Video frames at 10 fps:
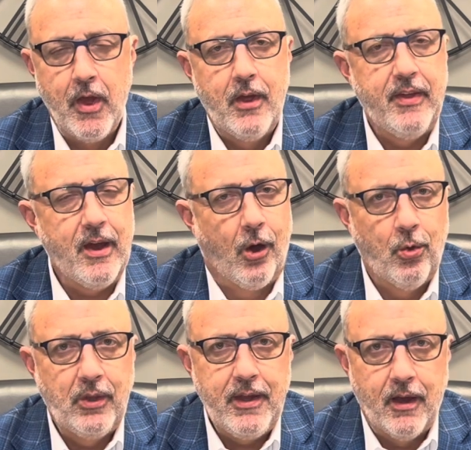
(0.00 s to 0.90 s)
The
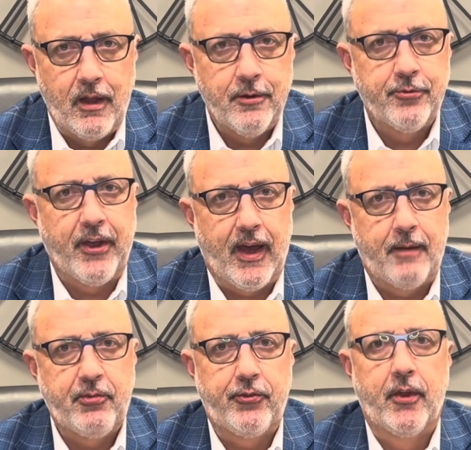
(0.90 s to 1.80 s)
only other
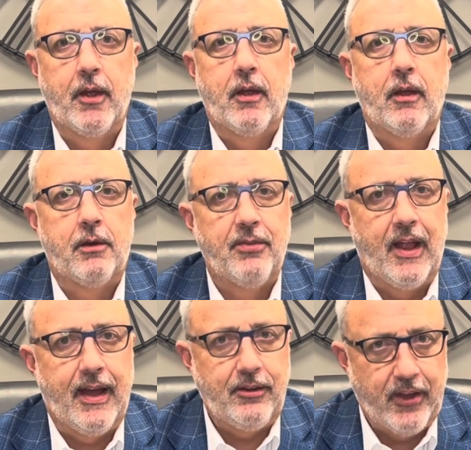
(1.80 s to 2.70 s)
types of
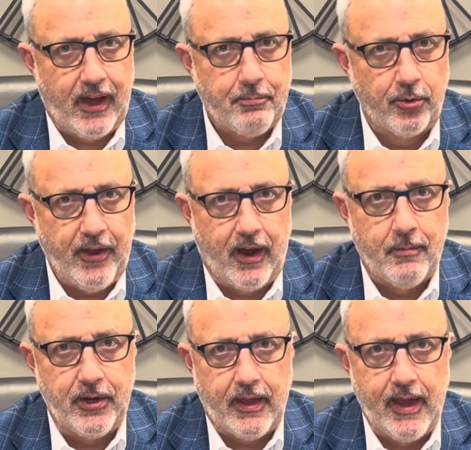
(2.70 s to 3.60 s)
like-type
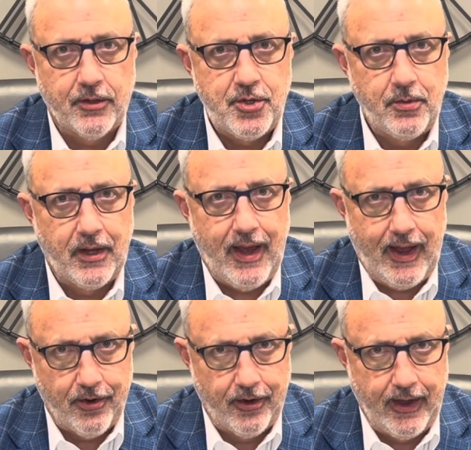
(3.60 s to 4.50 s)
retirement accounts you can
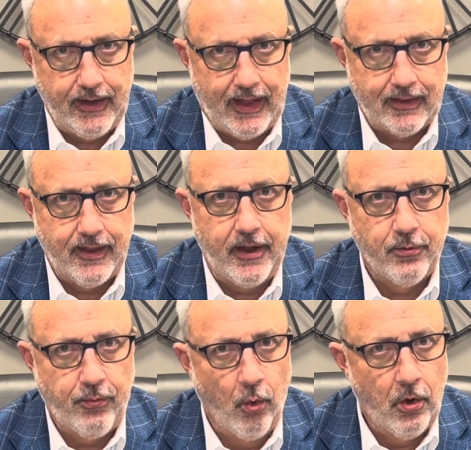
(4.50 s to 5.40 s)
aggregate like that are
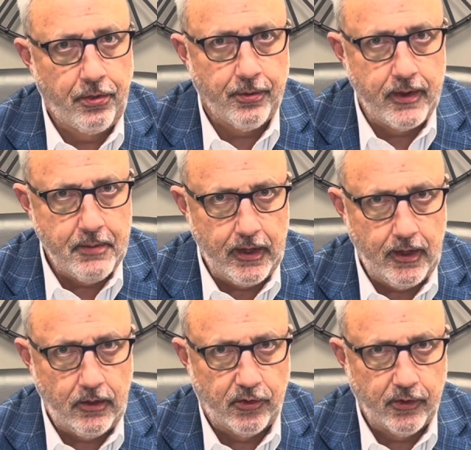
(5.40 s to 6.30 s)

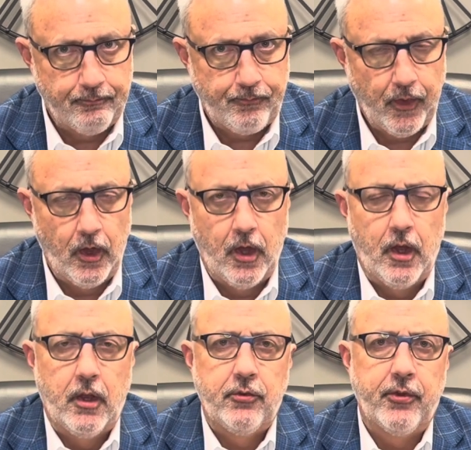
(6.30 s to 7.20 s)
403Bs.
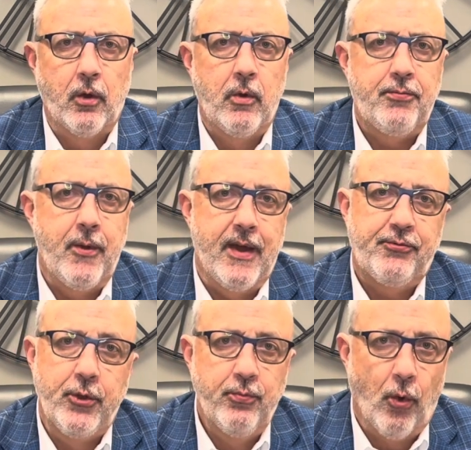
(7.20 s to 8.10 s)
So if you have
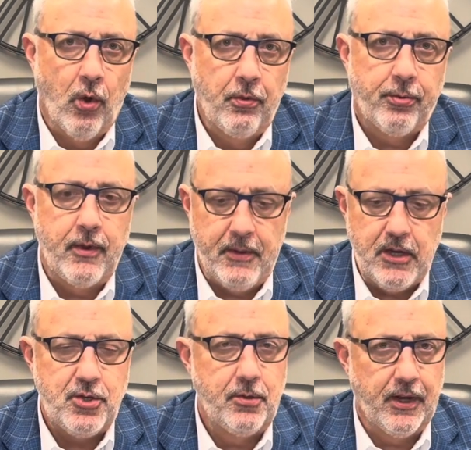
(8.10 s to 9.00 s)
two
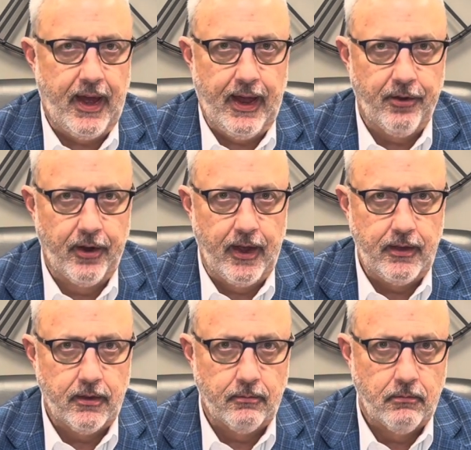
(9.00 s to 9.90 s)
403Bs, you can
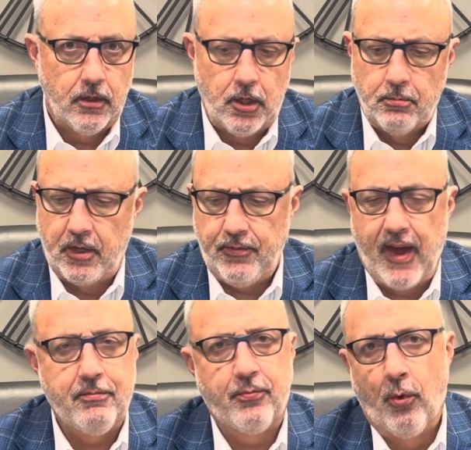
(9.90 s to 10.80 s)
aggregate them. But if you
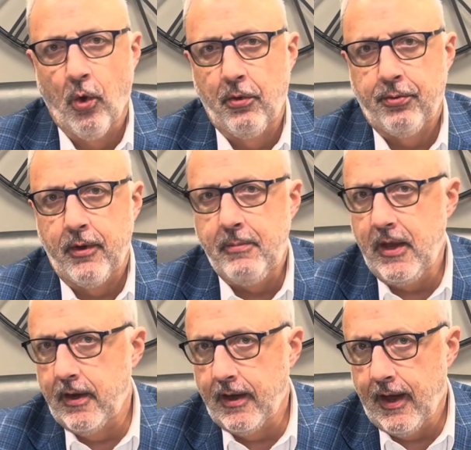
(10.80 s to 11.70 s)
have a
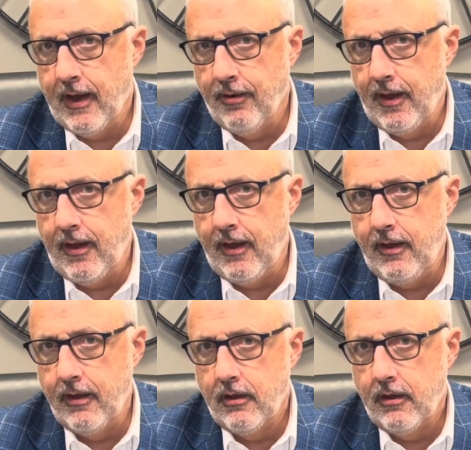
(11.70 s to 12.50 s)
403B and an IRA,